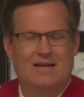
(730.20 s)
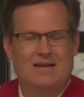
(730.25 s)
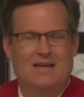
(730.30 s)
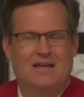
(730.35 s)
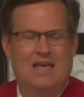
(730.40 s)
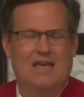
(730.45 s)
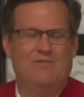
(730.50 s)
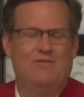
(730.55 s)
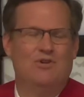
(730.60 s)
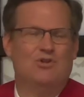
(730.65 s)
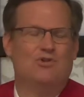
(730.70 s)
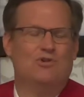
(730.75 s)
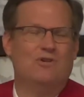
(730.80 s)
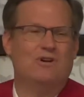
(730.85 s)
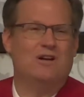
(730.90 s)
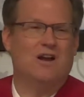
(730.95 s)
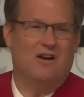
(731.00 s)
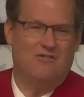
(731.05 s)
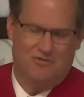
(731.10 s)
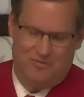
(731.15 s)
even to
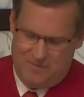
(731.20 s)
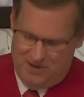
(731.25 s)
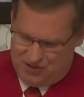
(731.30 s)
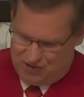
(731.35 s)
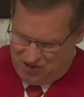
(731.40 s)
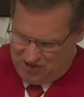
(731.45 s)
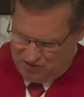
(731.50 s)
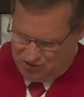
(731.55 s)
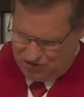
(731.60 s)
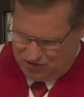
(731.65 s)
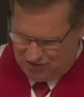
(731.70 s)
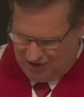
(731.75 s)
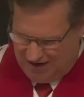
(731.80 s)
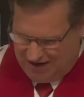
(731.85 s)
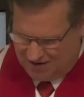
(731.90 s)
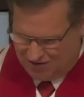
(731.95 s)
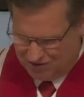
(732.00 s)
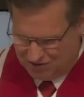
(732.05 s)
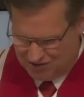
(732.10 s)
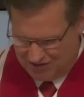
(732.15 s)
a government such as
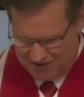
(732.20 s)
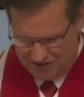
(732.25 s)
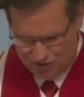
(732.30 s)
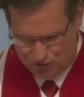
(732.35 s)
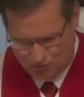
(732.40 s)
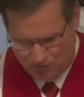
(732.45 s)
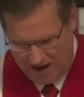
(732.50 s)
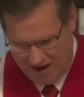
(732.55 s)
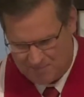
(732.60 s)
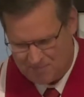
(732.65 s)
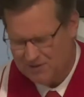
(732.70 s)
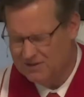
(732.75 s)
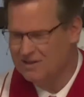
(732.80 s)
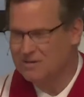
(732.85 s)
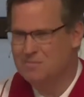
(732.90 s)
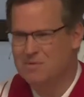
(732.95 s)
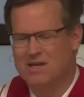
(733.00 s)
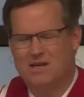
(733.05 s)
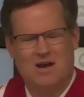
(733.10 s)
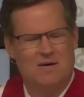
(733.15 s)
ours that is
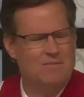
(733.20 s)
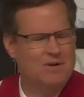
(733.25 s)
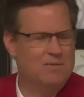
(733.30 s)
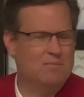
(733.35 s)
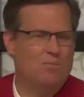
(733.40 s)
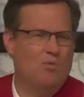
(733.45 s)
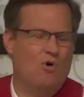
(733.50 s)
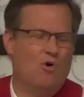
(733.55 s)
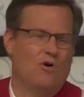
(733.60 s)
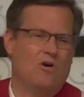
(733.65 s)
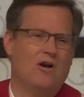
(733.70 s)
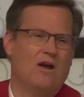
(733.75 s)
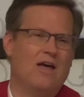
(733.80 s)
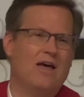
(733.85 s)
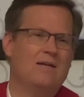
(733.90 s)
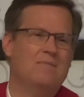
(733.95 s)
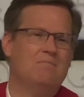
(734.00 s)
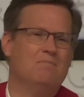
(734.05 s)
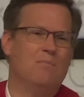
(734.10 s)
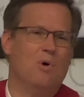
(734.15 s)
rapidly becoming more
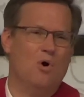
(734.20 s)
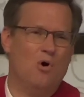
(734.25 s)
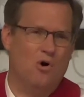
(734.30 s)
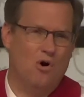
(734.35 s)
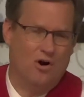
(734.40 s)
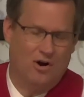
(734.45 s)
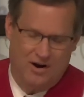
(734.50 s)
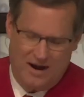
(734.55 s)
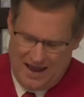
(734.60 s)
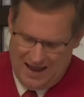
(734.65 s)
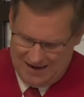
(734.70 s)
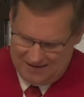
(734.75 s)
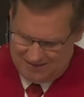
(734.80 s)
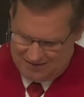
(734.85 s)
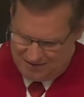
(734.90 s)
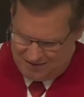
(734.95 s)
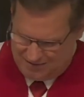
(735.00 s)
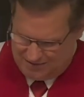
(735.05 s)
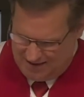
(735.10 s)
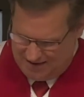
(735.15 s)
and more
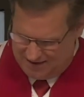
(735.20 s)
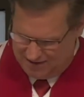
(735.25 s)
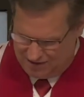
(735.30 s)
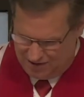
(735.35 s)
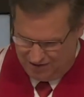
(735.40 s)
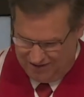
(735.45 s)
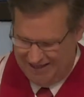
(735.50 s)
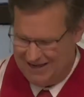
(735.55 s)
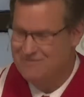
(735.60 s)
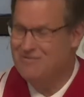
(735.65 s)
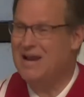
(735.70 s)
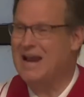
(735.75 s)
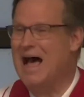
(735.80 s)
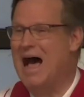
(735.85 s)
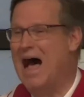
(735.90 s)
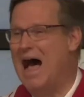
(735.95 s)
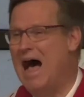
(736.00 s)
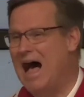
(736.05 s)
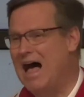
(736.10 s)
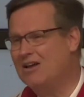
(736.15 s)
antithetical, even
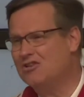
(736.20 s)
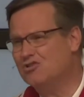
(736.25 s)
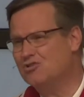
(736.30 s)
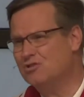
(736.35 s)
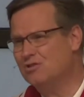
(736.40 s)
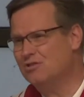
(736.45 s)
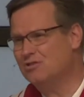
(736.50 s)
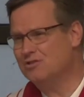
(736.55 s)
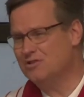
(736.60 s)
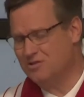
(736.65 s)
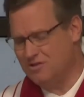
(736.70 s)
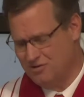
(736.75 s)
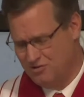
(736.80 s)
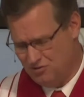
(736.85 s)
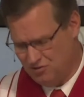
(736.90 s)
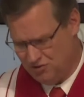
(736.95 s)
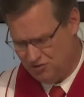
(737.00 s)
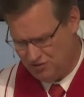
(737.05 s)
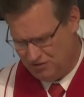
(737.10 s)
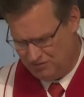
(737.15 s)
hostile to the
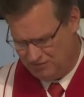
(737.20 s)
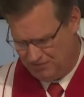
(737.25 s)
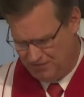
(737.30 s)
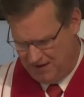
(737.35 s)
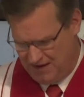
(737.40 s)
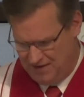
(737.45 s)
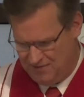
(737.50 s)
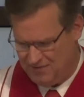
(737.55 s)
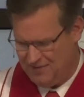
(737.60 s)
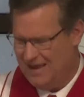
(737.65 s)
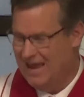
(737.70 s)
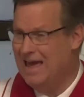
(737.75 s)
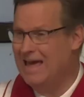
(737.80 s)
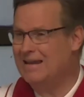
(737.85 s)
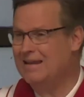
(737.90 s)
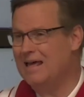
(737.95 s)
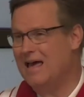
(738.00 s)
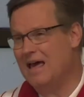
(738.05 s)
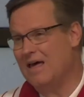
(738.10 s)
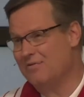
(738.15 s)
Christian faith
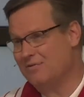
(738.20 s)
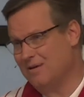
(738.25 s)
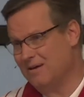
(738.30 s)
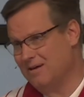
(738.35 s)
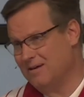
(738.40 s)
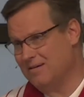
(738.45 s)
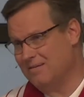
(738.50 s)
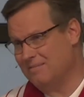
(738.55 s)
and ethic.